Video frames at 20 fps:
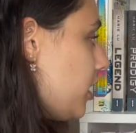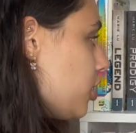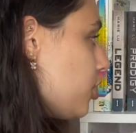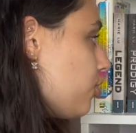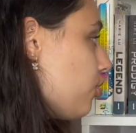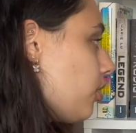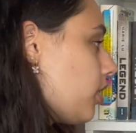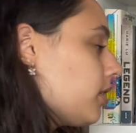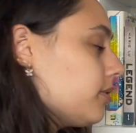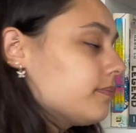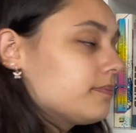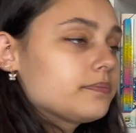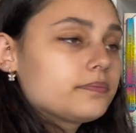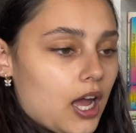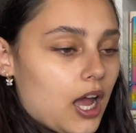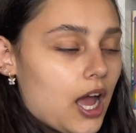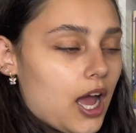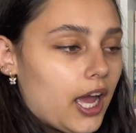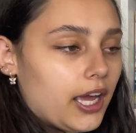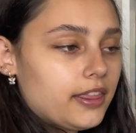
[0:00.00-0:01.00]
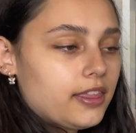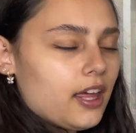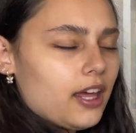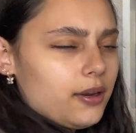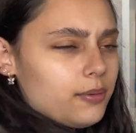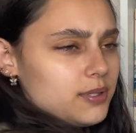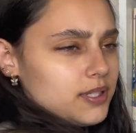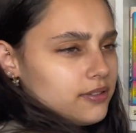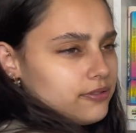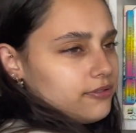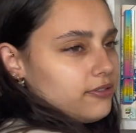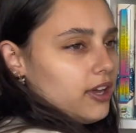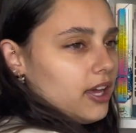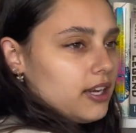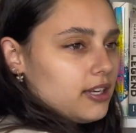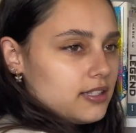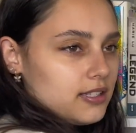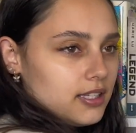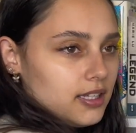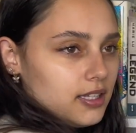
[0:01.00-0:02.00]
Stewart. I thought it was a
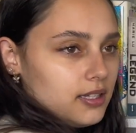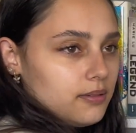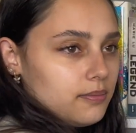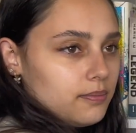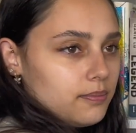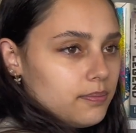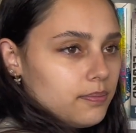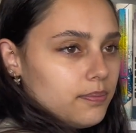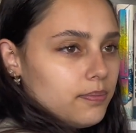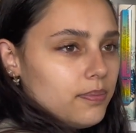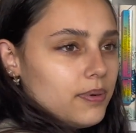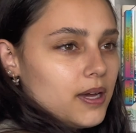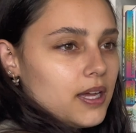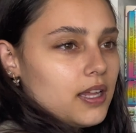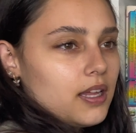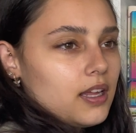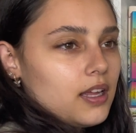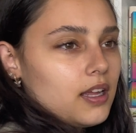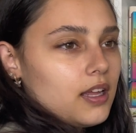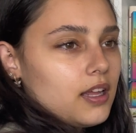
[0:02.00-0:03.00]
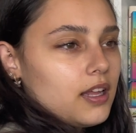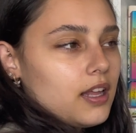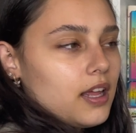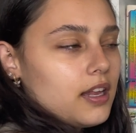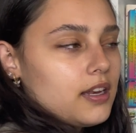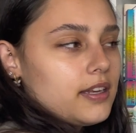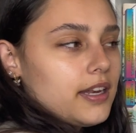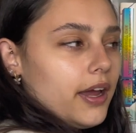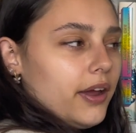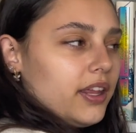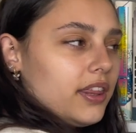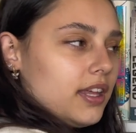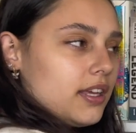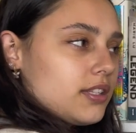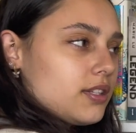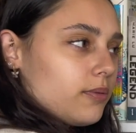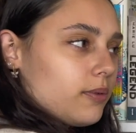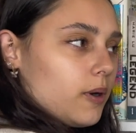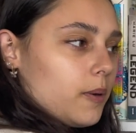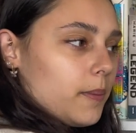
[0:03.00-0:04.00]
fantasy, but now I think
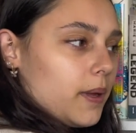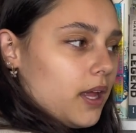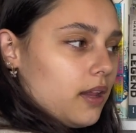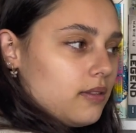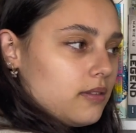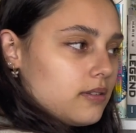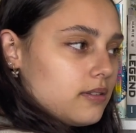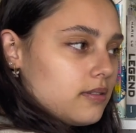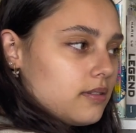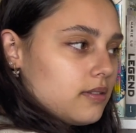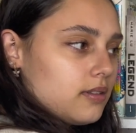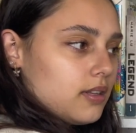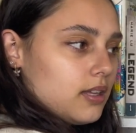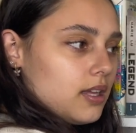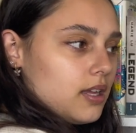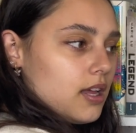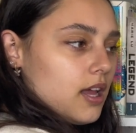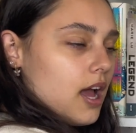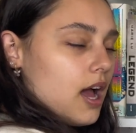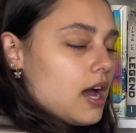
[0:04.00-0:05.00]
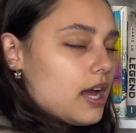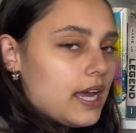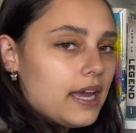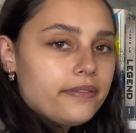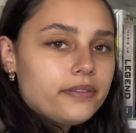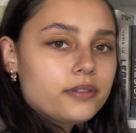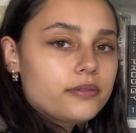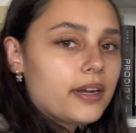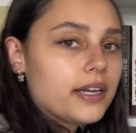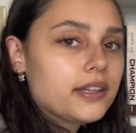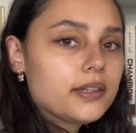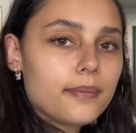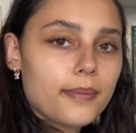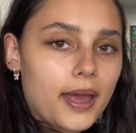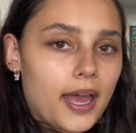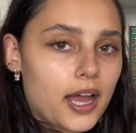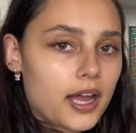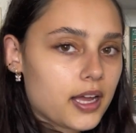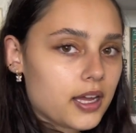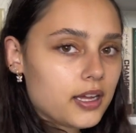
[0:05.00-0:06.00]
it's a romance. I haven't read the
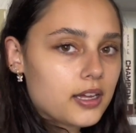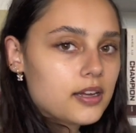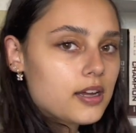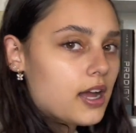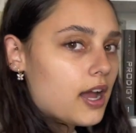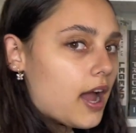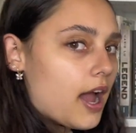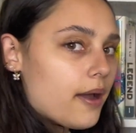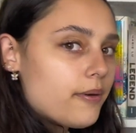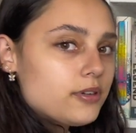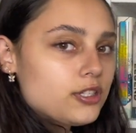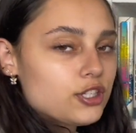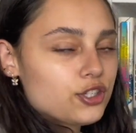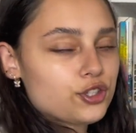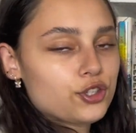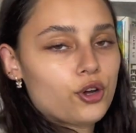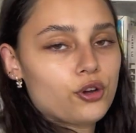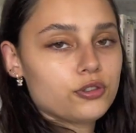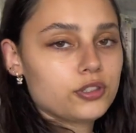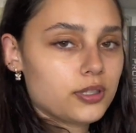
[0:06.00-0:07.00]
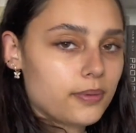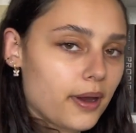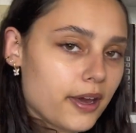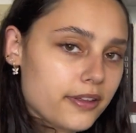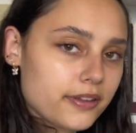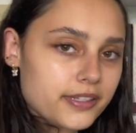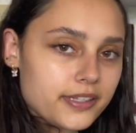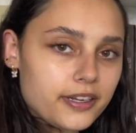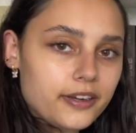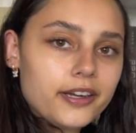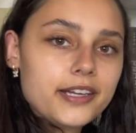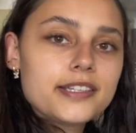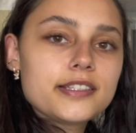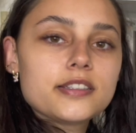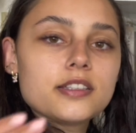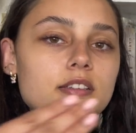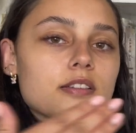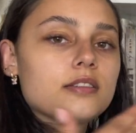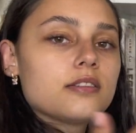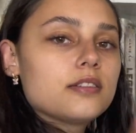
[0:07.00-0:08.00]
back. I was just told to buy the series.